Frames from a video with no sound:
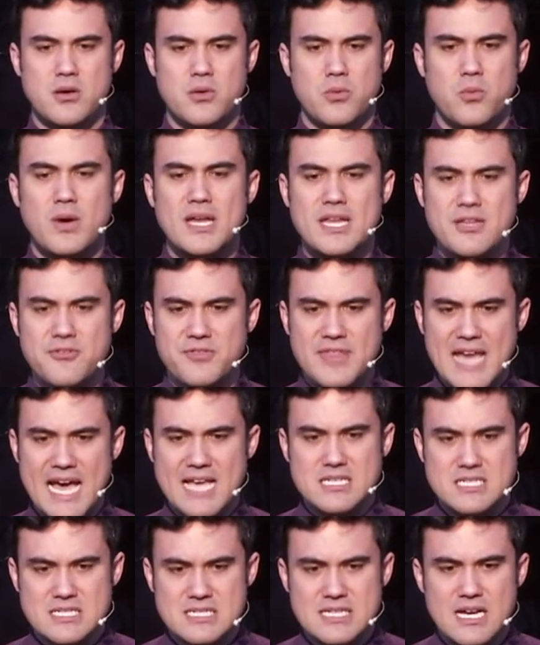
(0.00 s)
What if
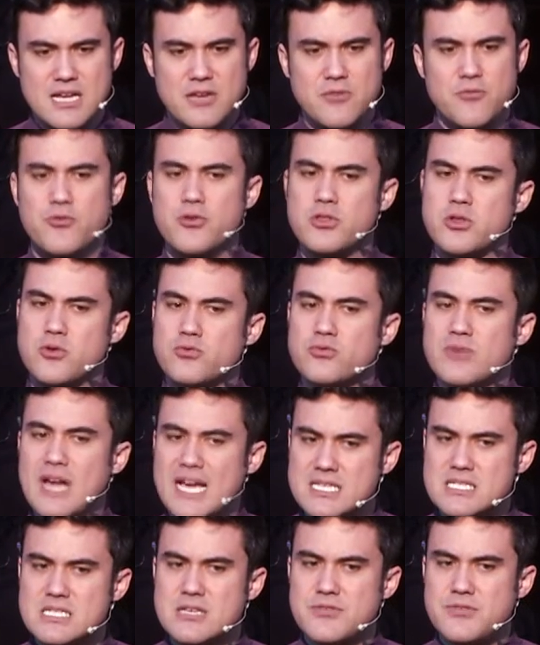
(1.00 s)
that son, for the
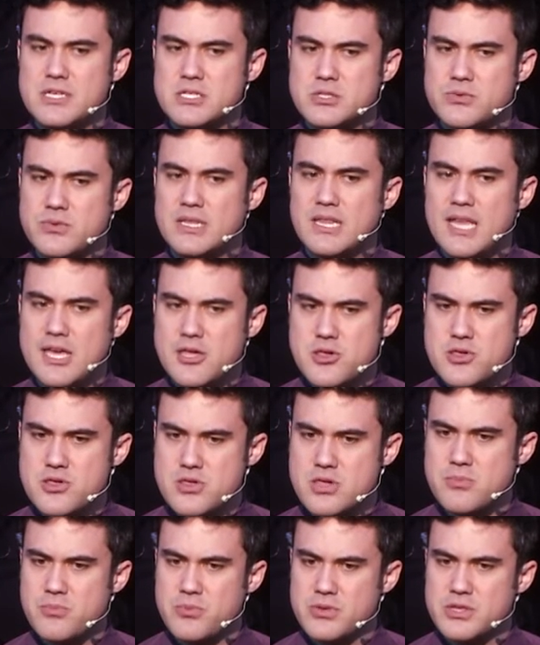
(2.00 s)
rest of his
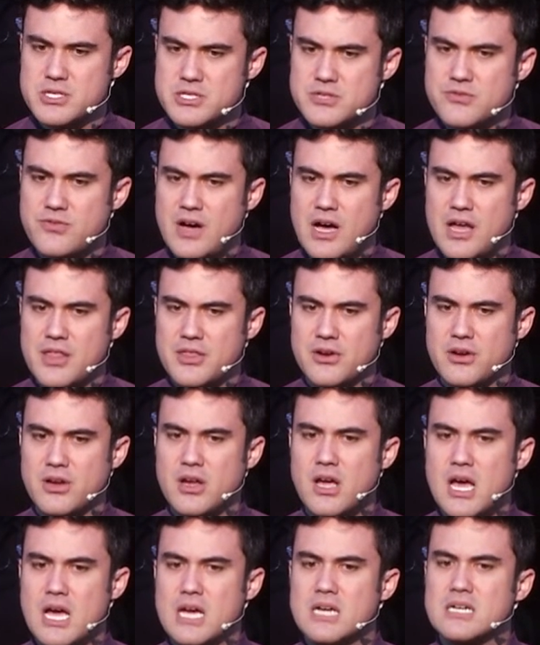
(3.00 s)
relationship with his father,
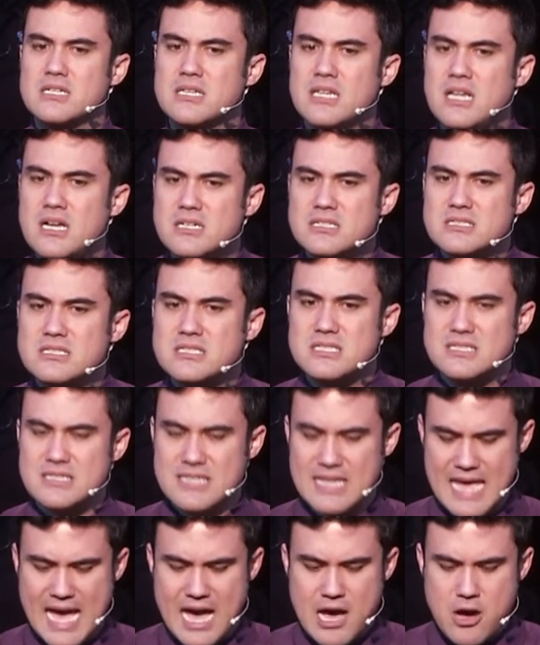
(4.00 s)
clung to
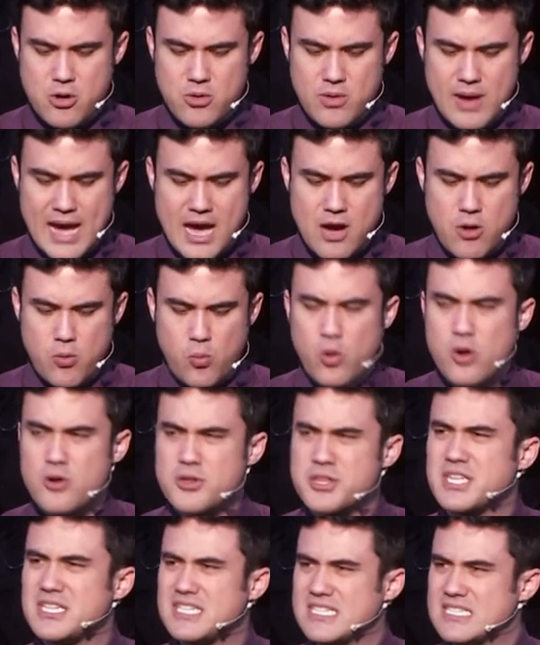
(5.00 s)
how
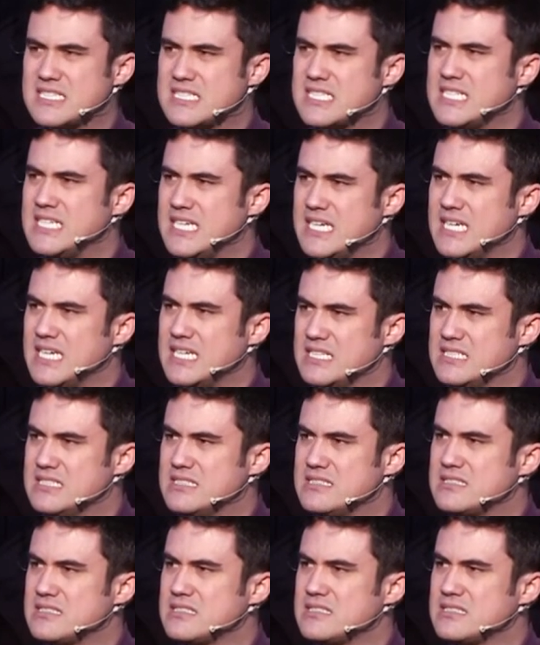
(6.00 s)
worthless he
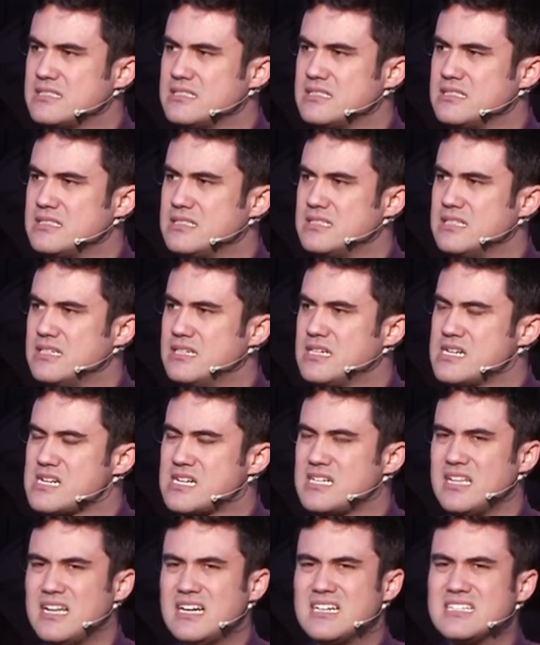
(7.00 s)
is,
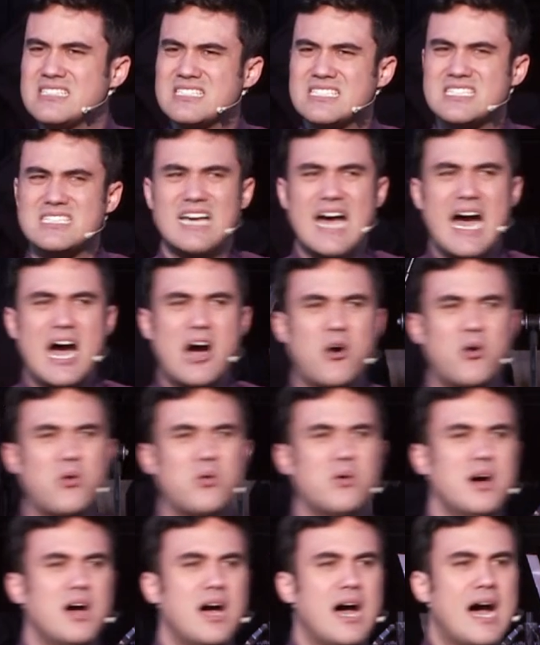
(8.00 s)
clung to
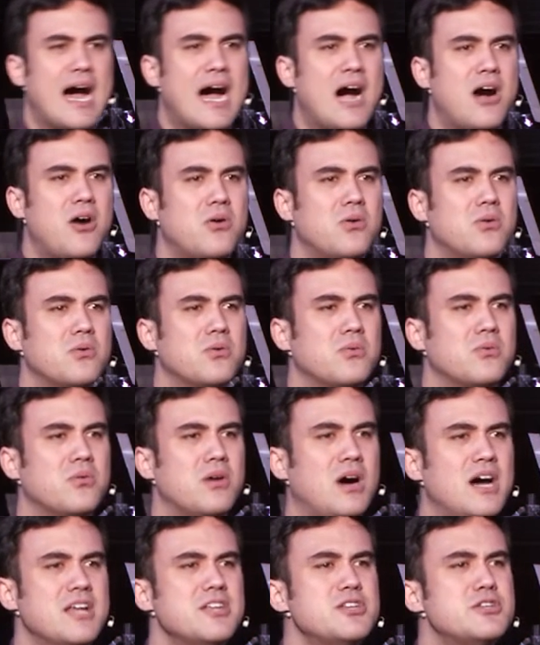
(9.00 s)
how
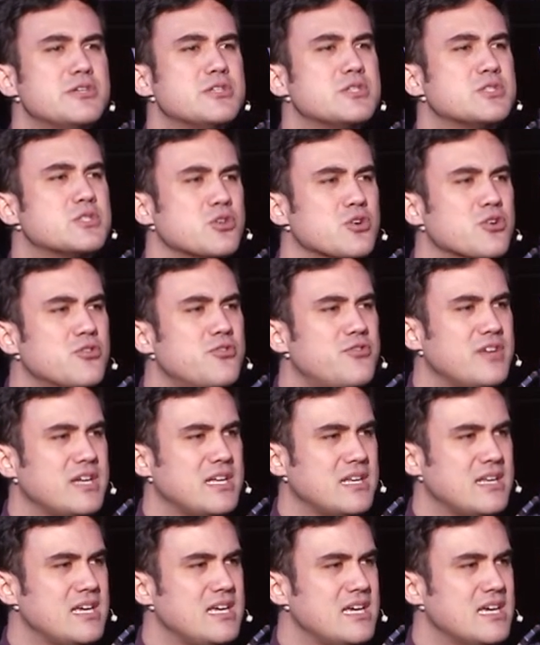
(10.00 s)

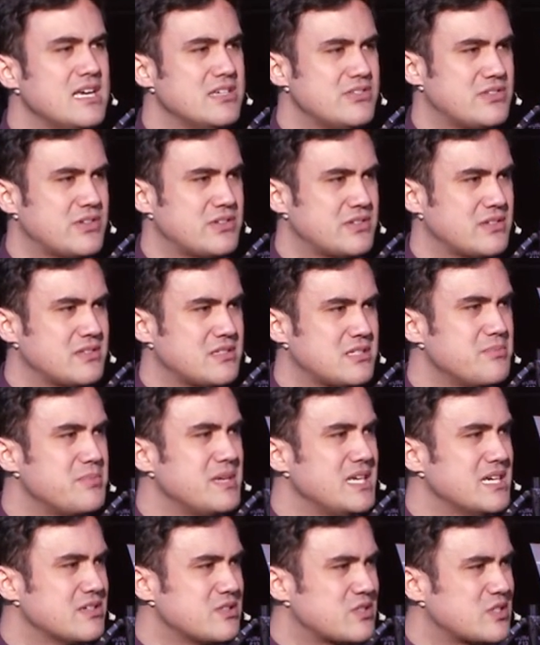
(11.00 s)
undeserving he is to
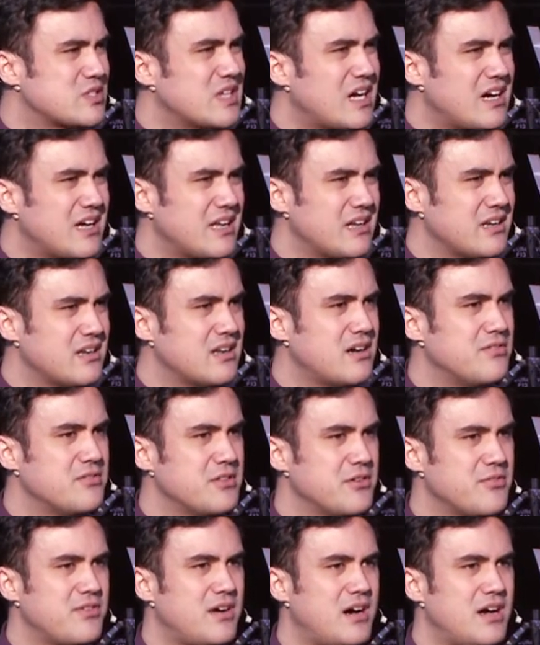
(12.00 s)
be a son of
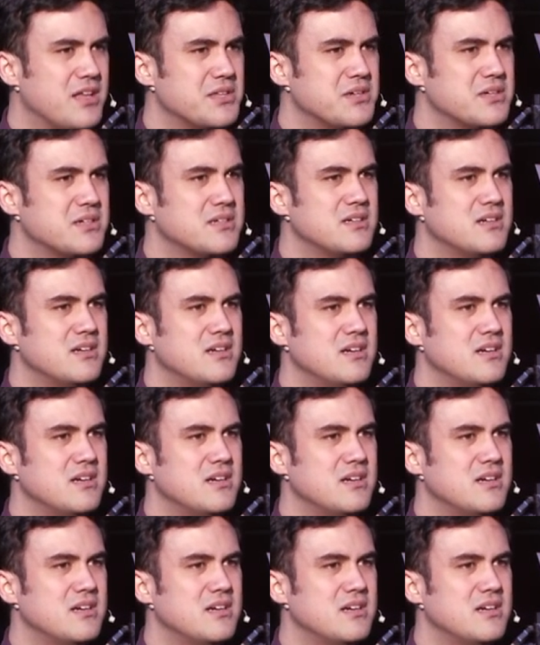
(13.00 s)
the father,